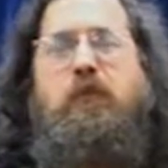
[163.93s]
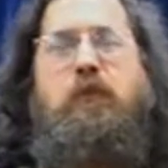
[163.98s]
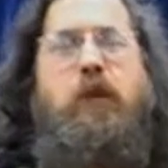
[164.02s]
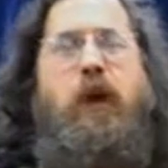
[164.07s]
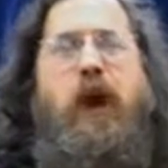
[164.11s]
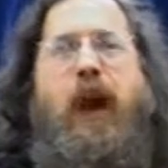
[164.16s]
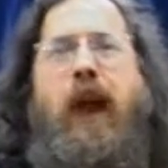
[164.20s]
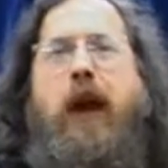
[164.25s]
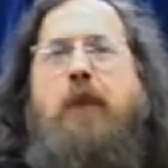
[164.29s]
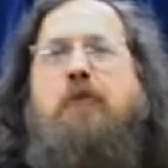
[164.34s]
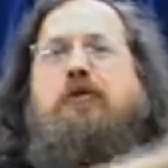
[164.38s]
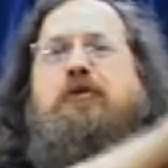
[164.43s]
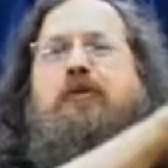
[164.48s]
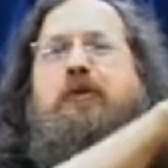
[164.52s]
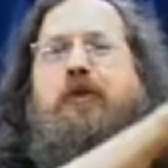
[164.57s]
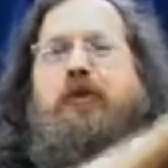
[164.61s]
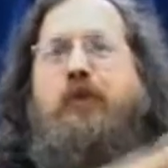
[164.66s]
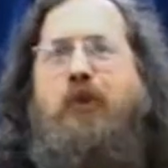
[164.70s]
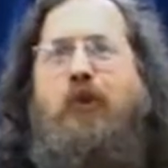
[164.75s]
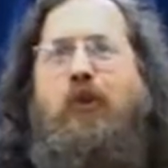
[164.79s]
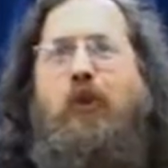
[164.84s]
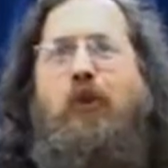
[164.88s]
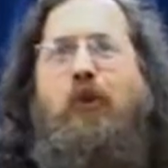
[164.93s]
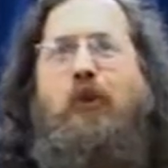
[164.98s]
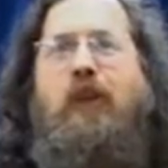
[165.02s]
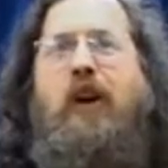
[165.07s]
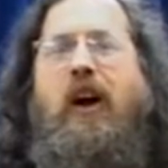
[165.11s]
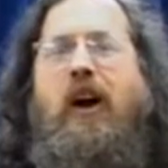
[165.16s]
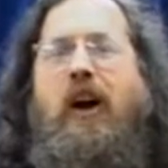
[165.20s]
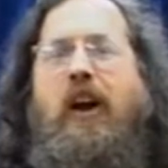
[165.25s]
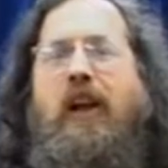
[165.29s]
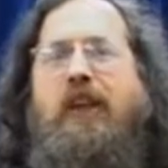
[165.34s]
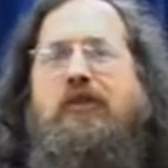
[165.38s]
perhaps for their whole
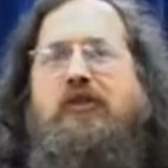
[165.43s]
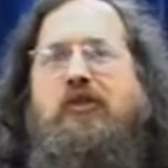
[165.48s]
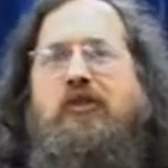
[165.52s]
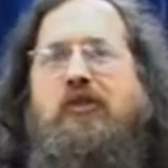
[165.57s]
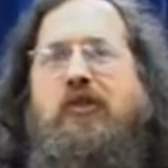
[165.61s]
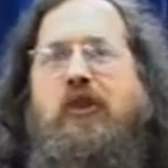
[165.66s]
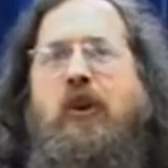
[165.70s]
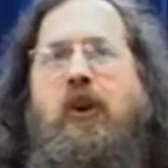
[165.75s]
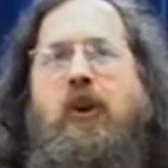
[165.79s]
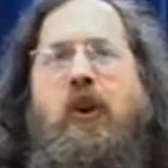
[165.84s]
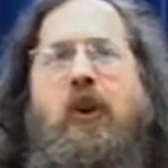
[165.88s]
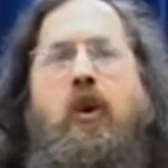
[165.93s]
lives,